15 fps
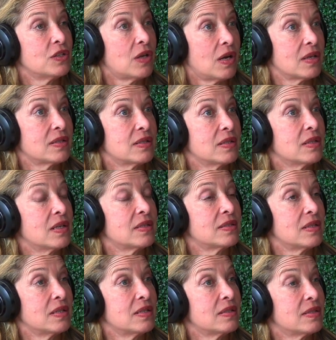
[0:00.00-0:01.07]
toxin
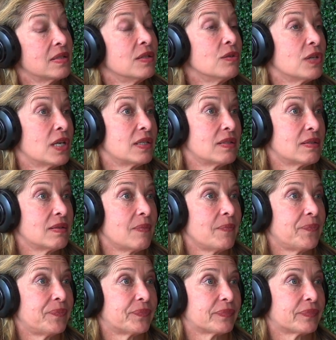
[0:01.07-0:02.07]
that's in cigarettes.